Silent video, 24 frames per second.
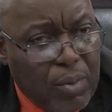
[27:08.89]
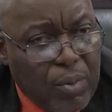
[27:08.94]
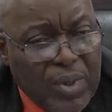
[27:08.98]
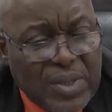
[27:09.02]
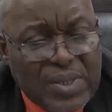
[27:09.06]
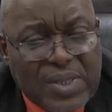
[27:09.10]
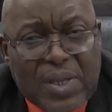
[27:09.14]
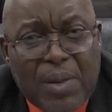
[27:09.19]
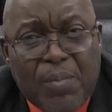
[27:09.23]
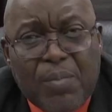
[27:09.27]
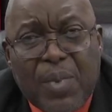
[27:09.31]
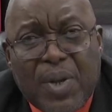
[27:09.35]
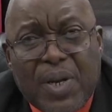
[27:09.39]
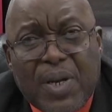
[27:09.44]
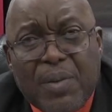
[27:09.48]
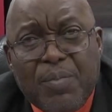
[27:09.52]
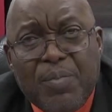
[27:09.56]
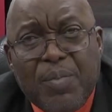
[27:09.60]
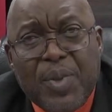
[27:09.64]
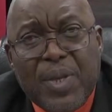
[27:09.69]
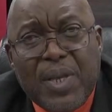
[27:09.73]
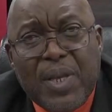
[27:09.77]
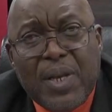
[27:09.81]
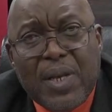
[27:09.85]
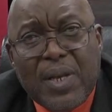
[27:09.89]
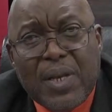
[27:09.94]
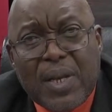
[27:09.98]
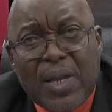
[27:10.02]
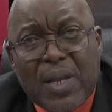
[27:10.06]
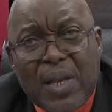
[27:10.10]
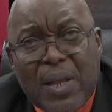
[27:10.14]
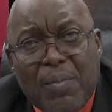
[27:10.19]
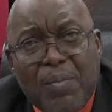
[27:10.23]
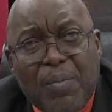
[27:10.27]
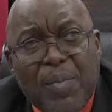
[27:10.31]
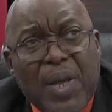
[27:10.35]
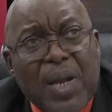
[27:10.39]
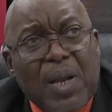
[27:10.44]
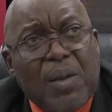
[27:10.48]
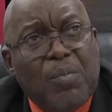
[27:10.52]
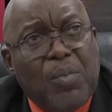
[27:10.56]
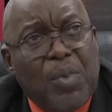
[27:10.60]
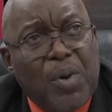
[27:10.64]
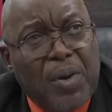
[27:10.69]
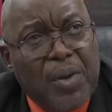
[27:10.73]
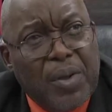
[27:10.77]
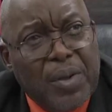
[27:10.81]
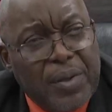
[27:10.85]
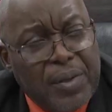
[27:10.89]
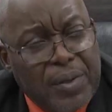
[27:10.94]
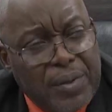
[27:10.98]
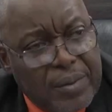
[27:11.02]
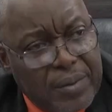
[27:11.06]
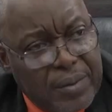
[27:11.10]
with somebody being a bellboy?